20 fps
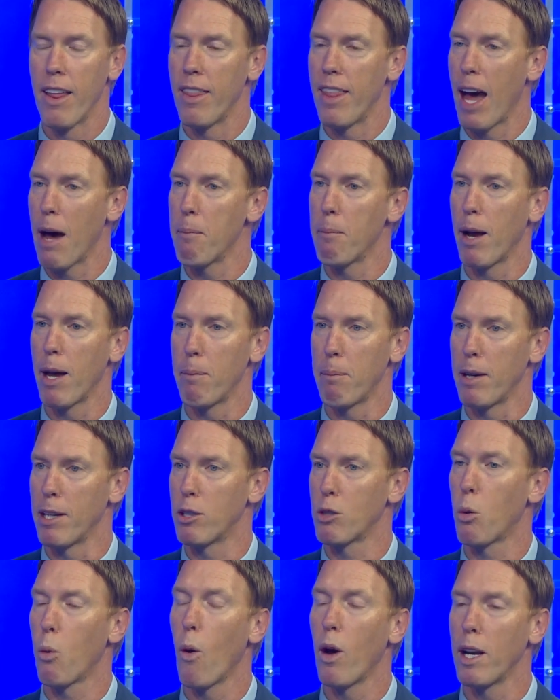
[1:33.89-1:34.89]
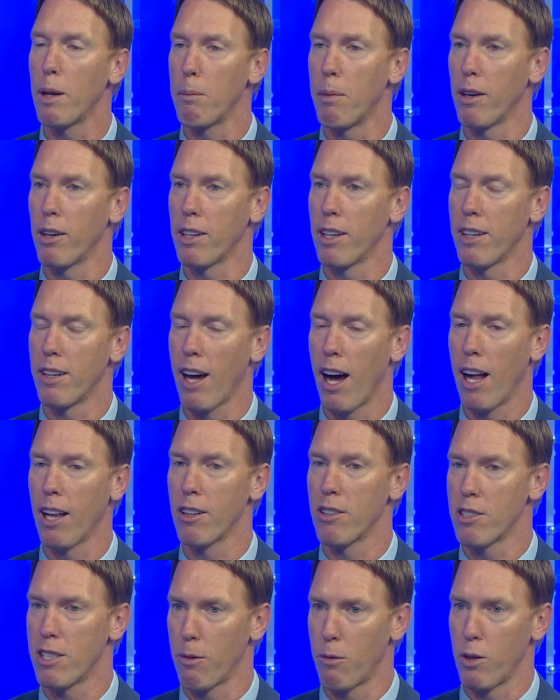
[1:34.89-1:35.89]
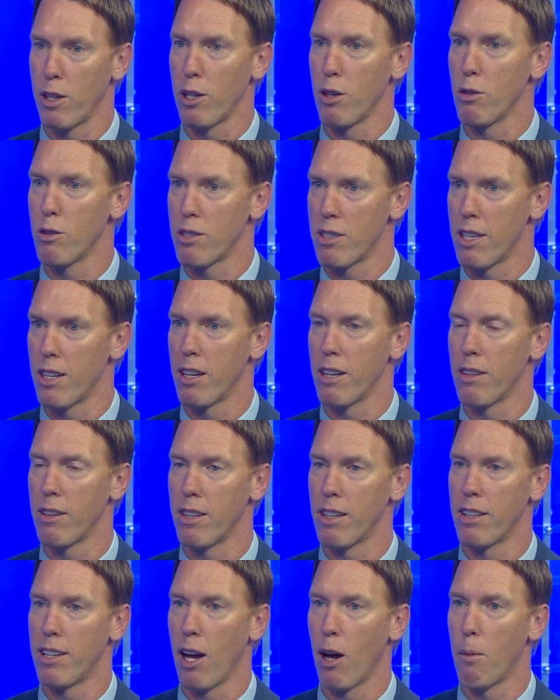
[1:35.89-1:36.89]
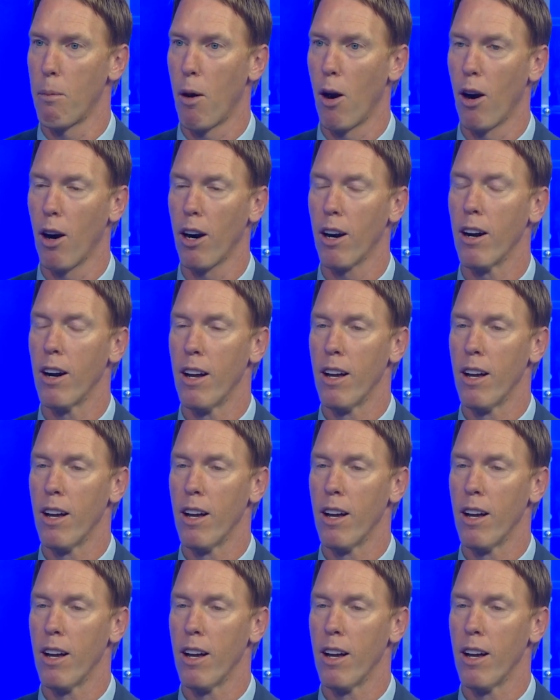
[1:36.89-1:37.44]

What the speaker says: That might be $20 billion if we use the Del Mar